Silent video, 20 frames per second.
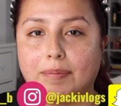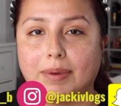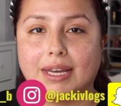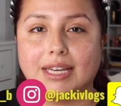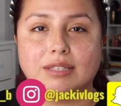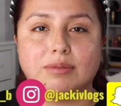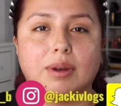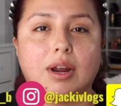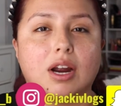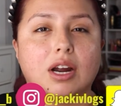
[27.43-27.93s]

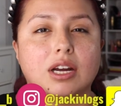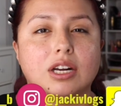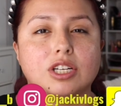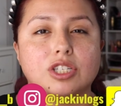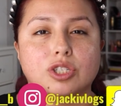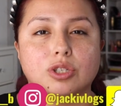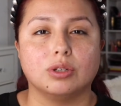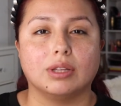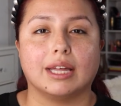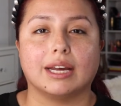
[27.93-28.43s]
because we are going
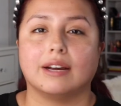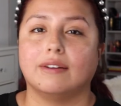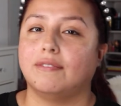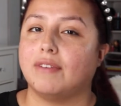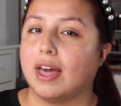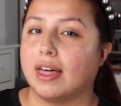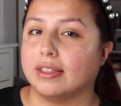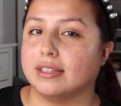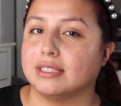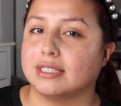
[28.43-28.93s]
to do like a
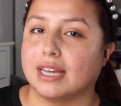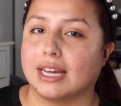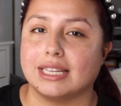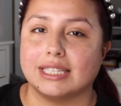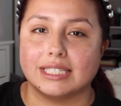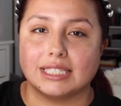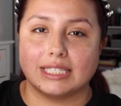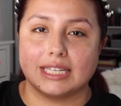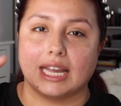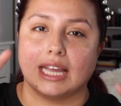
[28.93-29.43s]

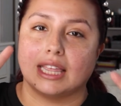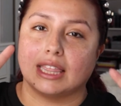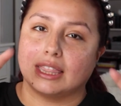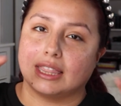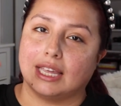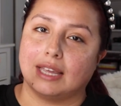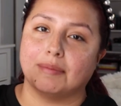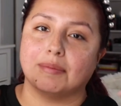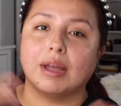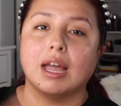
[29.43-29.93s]
Valentine's Day
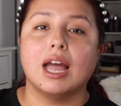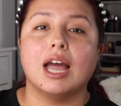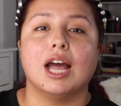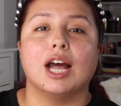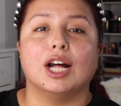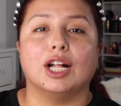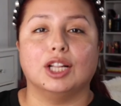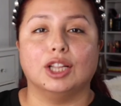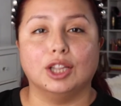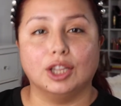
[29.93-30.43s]
theme
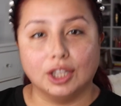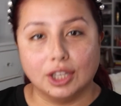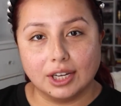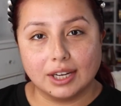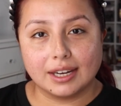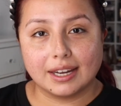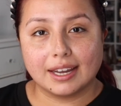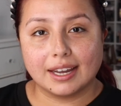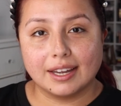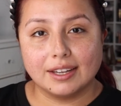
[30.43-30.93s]

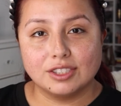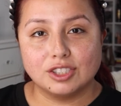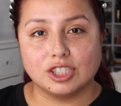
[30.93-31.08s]
look,